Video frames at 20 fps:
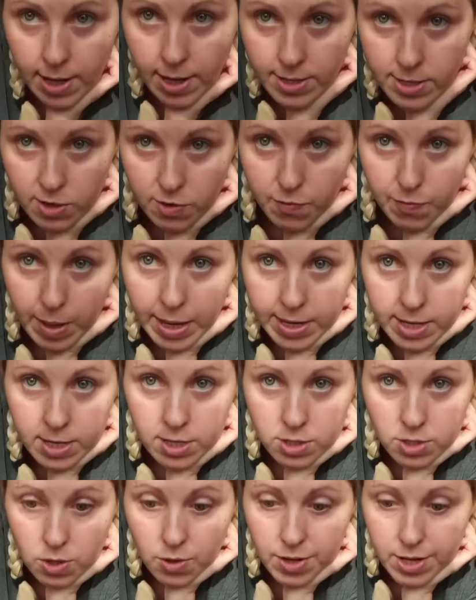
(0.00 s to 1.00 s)
lots of baking
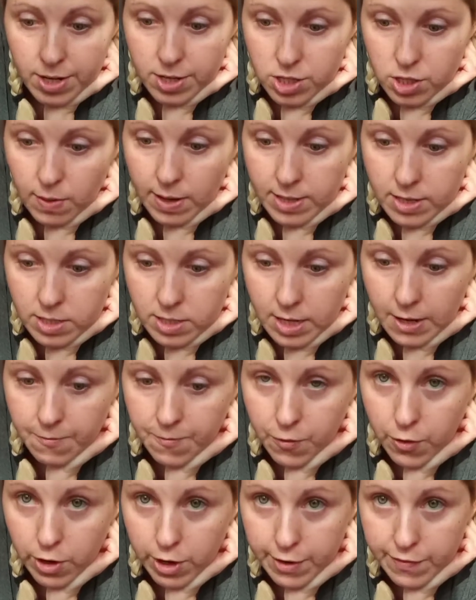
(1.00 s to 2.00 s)
soda, so I just got
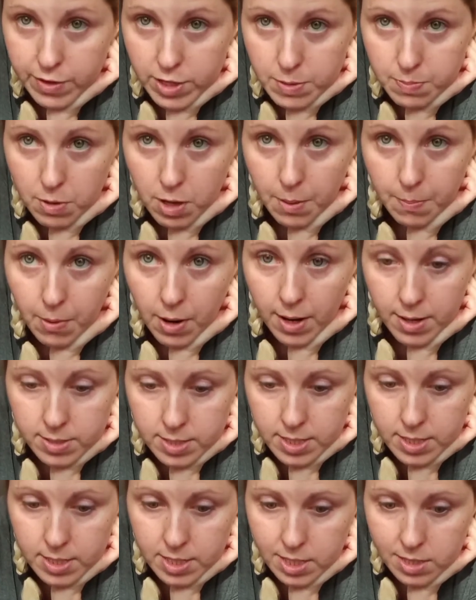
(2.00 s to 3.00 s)
four of the small
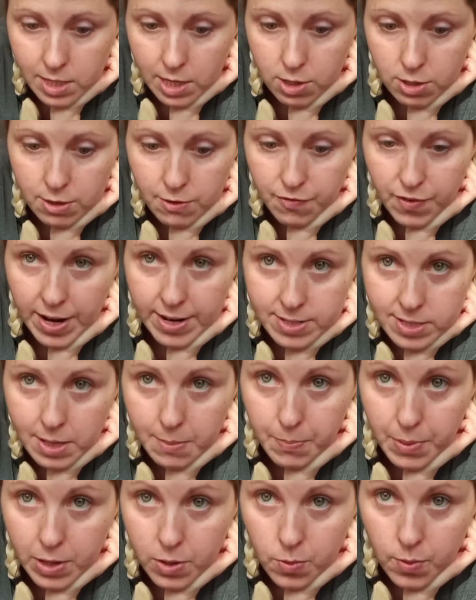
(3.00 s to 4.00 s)
boxes because I couldn't find any
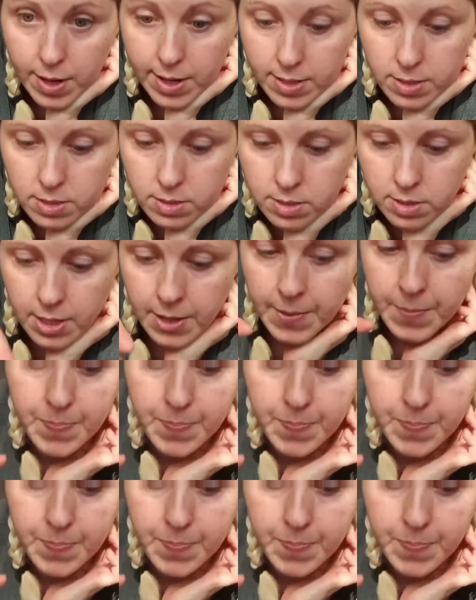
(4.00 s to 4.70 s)
big ones.